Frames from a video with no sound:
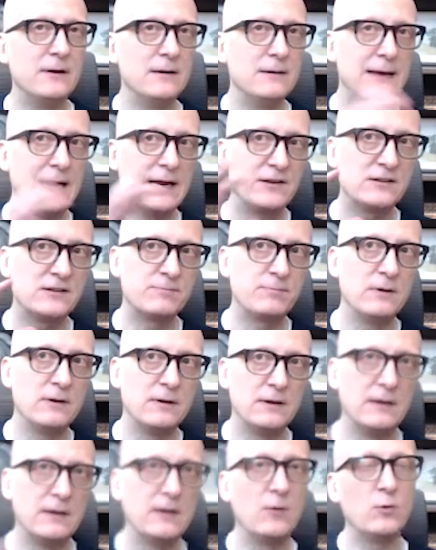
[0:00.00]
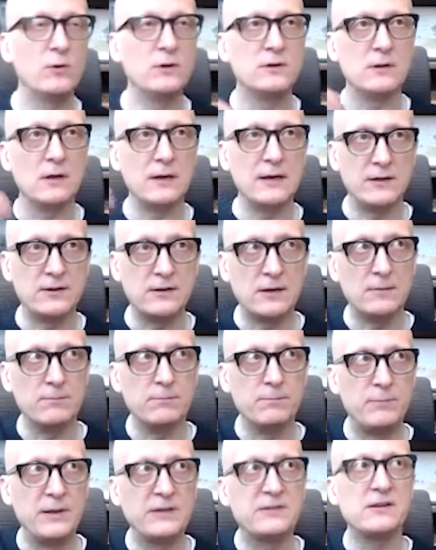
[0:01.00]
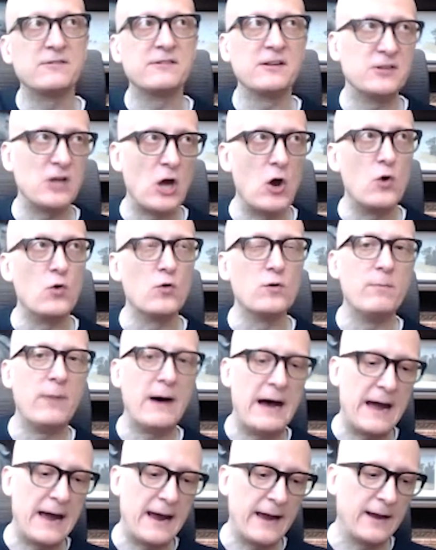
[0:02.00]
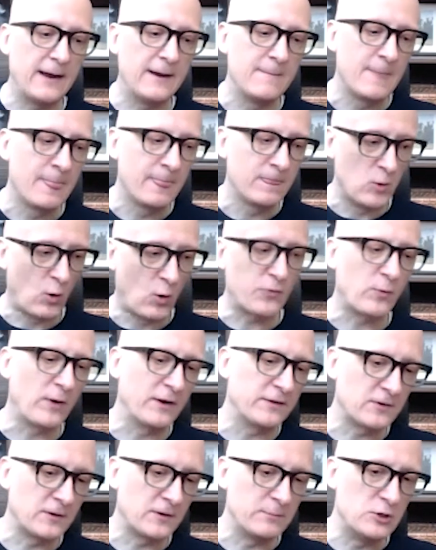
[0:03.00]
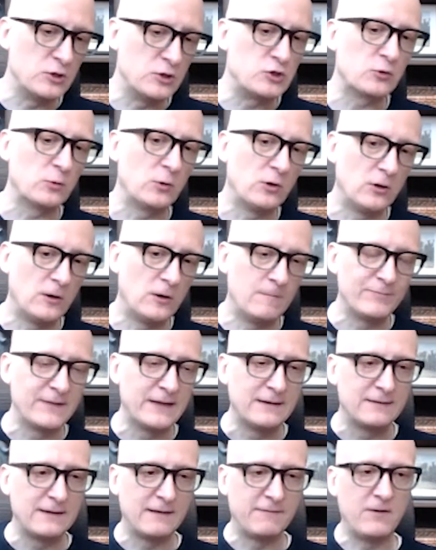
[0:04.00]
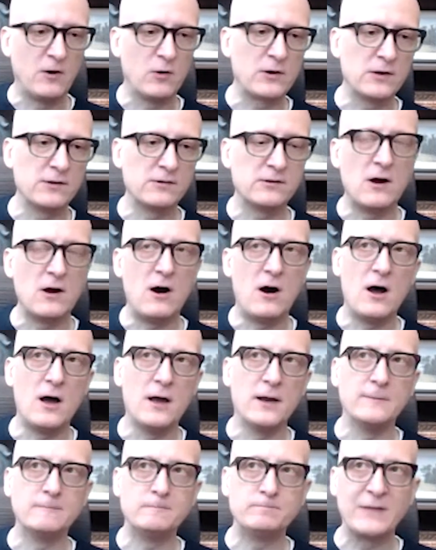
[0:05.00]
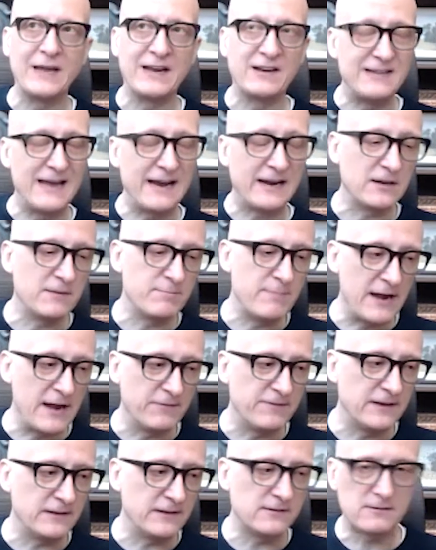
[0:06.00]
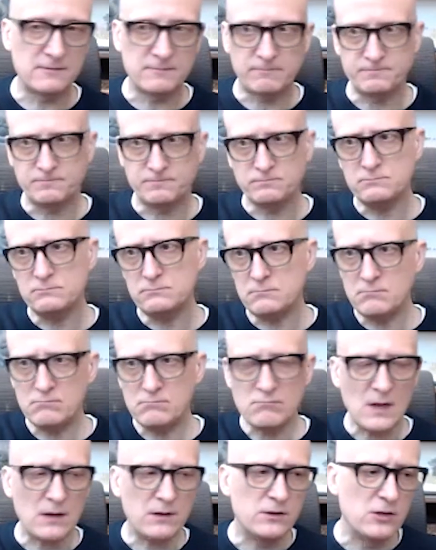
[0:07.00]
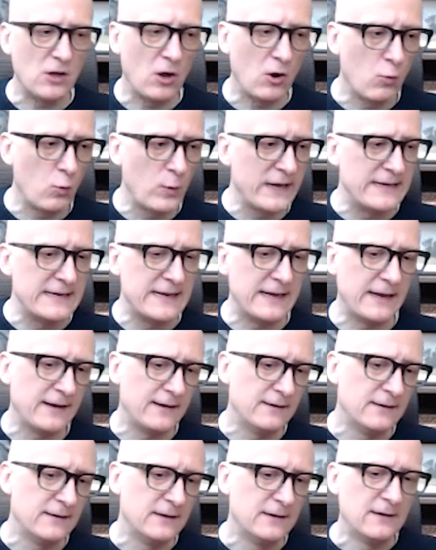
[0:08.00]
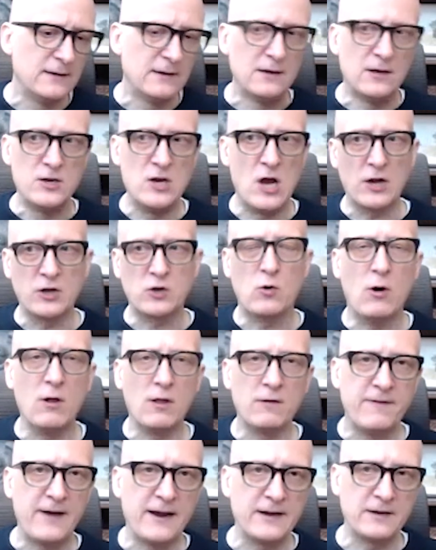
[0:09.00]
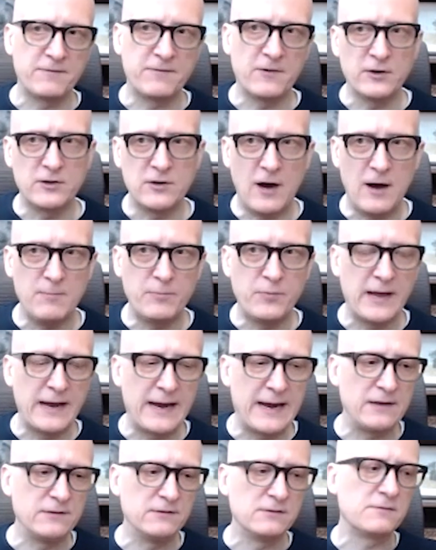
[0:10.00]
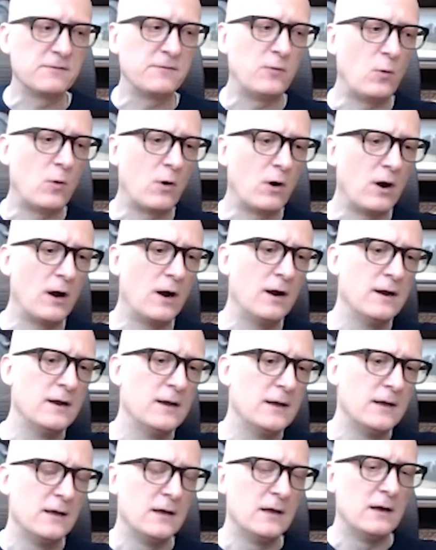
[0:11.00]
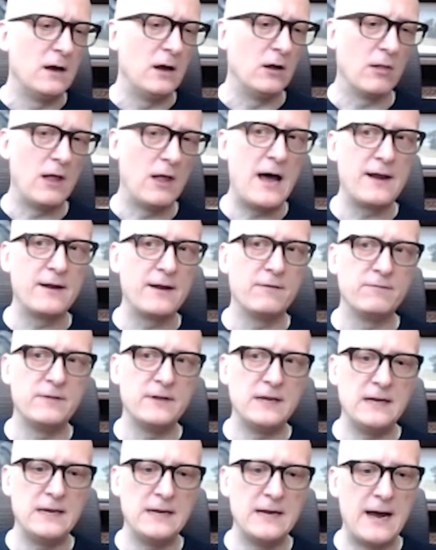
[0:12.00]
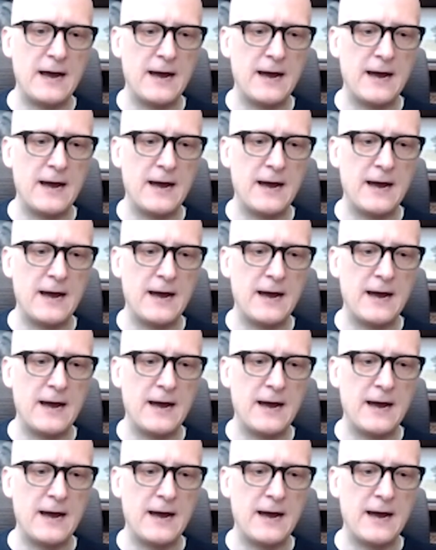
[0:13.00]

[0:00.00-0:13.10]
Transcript: it's a business that's owned by Northwestern Mutual. They focus on executive benefits. So we did non-qualified deferred comp plans for a lot of the